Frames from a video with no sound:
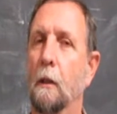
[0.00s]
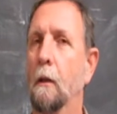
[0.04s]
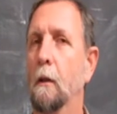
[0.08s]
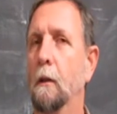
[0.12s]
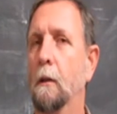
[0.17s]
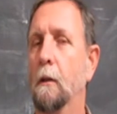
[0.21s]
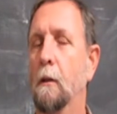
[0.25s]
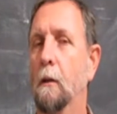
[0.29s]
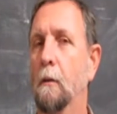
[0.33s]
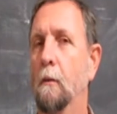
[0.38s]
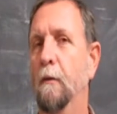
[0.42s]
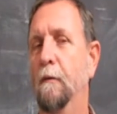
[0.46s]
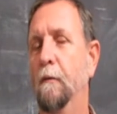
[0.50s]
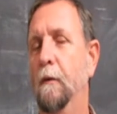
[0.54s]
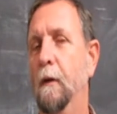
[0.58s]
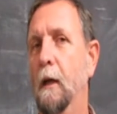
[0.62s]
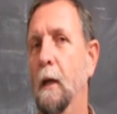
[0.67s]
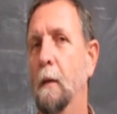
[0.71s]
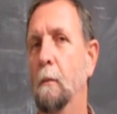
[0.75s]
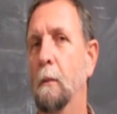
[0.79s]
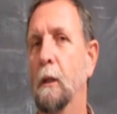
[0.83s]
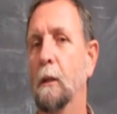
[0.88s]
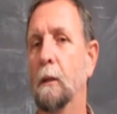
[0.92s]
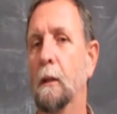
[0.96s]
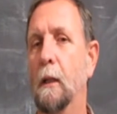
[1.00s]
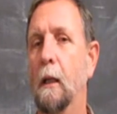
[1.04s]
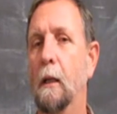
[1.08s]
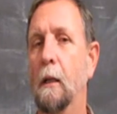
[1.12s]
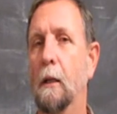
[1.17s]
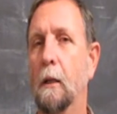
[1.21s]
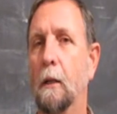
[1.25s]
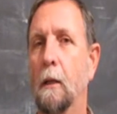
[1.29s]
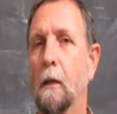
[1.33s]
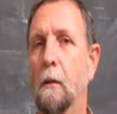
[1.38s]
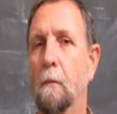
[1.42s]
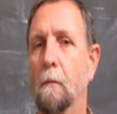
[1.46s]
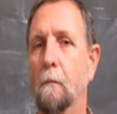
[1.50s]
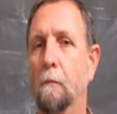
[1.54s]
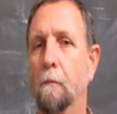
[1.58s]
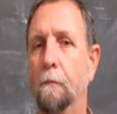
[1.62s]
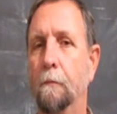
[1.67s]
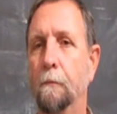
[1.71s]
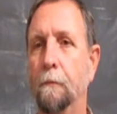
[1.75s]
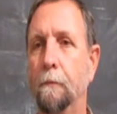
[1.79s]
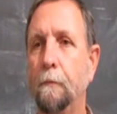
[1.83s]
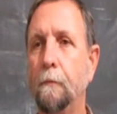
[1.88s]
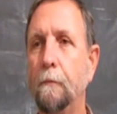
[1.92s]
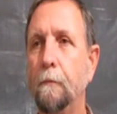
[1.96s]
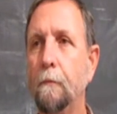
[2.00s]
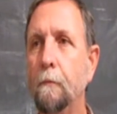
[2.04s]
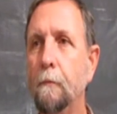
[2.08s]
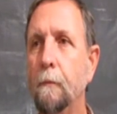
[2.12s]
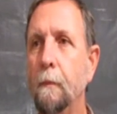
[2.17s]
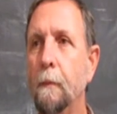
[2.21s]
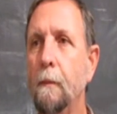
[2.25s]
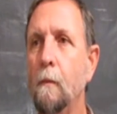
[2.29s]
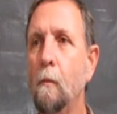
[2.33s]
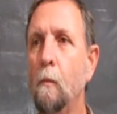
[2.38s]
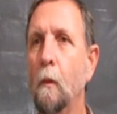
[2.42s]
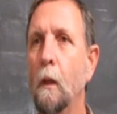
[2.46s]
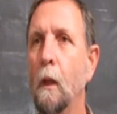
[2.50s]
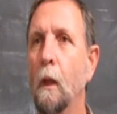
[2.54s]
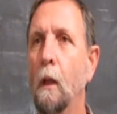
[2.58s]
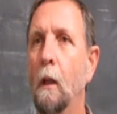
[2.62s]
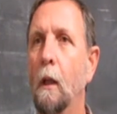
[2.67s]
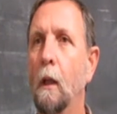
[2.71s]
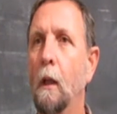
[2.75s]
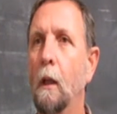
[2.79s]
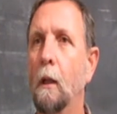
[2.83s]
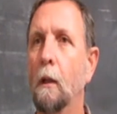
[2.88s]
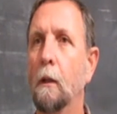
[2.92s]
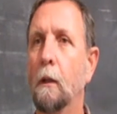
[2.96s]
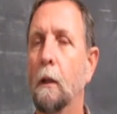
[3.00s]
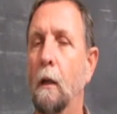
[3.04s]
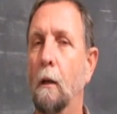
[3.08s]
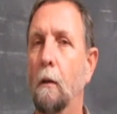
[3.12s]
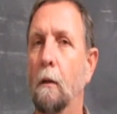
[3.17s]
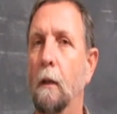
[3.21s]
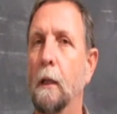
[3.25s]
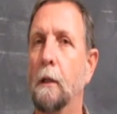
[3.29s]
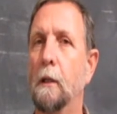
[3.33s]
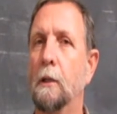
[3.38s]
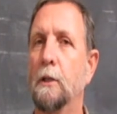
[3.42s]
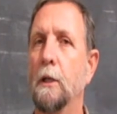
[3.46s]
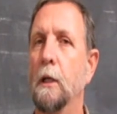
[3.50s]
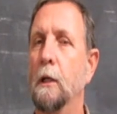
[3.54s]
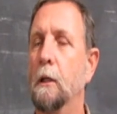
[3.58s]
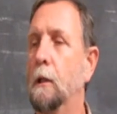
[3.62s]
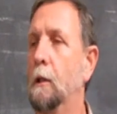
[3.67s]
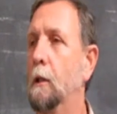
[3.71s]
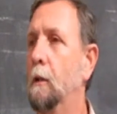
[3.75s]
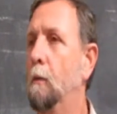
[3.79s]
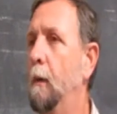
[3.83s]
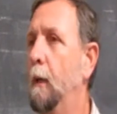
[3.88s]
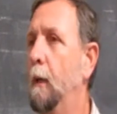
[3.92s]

like with the Hubble telescope. So let's just